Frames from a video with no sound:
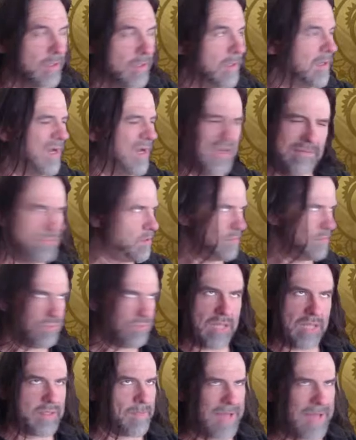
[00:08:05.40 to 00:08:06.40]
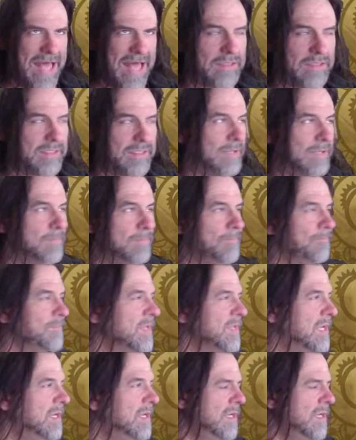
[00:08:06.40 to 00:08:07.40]
the paladin.
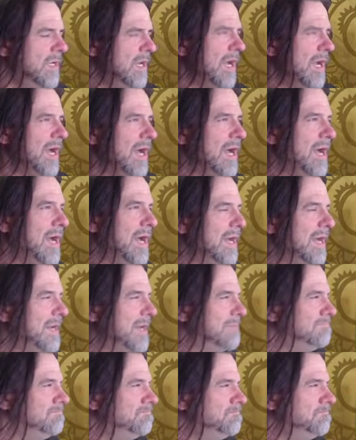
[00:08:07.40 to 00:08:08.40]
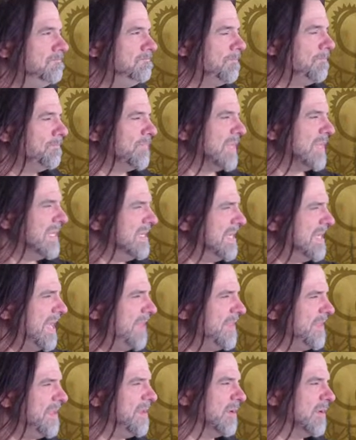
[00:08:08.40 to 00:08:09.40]
And
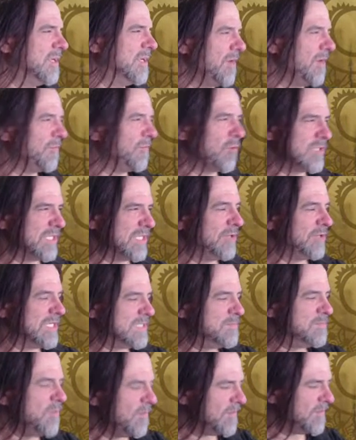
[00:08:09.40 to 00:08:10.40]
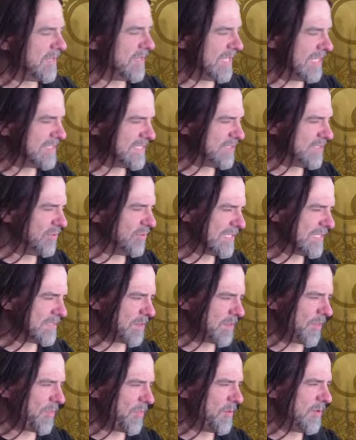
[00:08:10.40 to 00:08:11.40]
then, of course, increased movement. It still gets
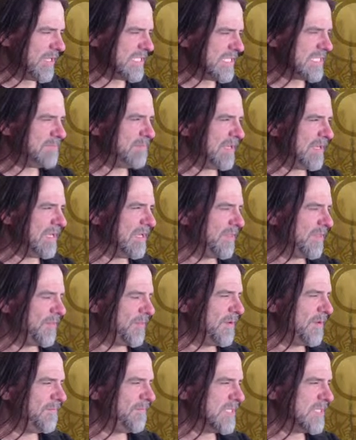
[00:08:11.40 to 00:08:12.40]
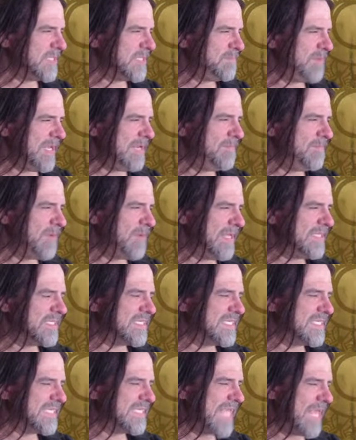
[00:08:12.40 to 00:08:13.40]
the 30-foot speed, but it
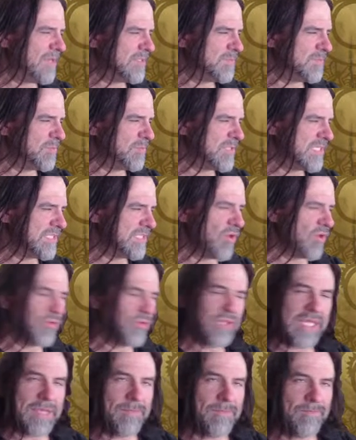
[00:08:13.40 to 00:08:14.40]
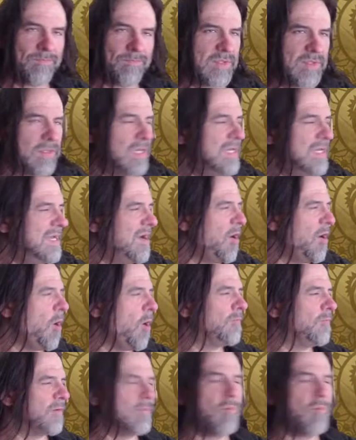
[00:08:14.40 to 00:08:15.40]
just scales more slowly
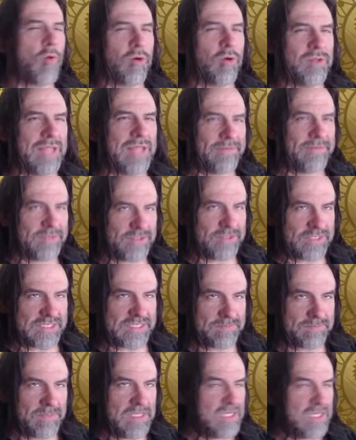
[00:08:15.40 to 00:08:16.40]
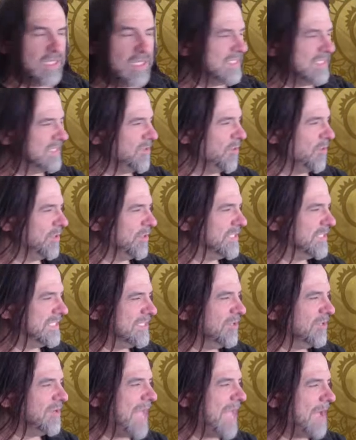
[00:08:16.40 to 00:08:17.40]
over more levels. So you're
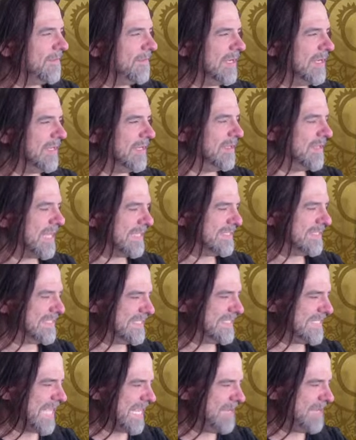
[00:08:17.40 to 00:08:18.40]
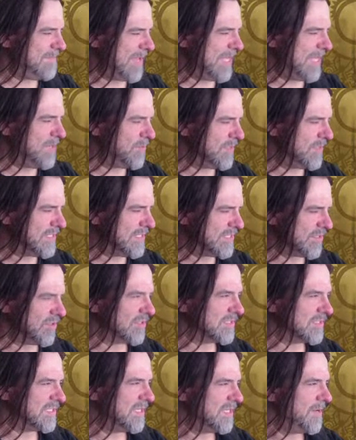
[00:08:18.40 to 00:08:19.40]
still having that same end result,